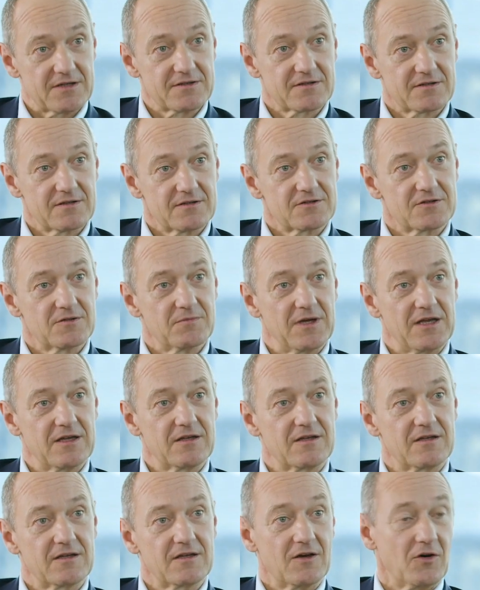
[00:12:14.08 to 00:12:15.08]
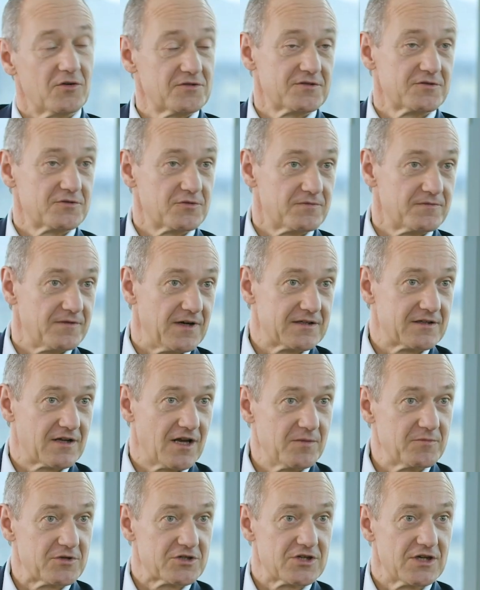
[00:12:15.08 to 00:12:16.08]
us to make, also to fight
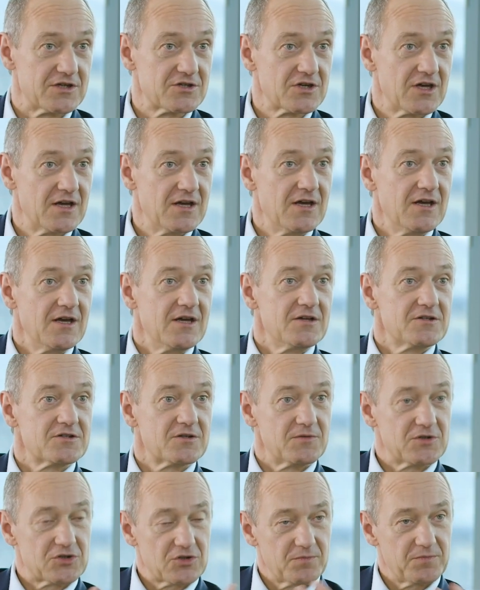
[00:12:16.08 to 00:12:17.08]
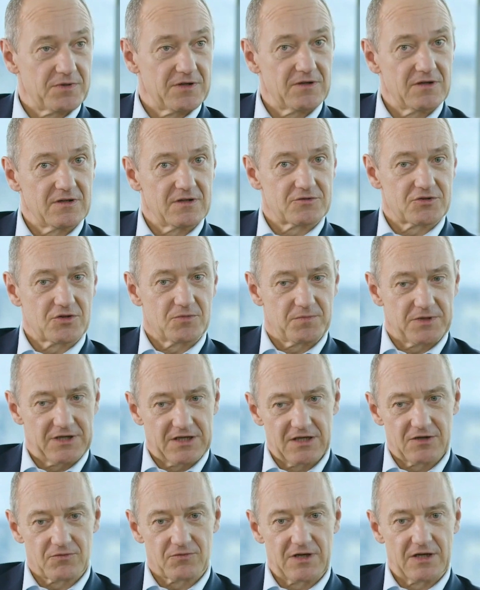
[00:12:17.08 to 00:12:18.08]
climate change. So we should be
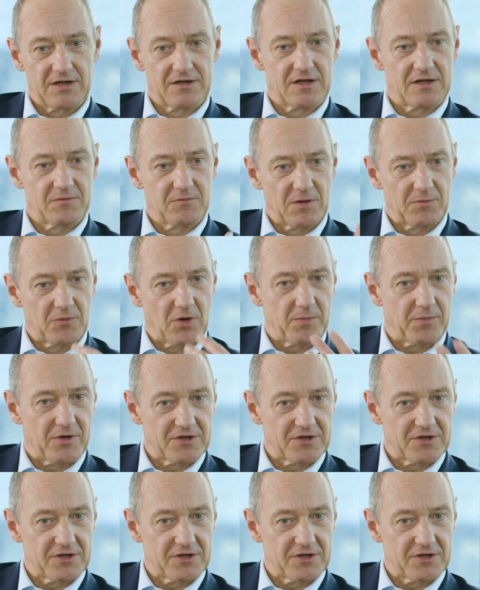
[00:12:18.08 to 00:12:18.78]
here really in a more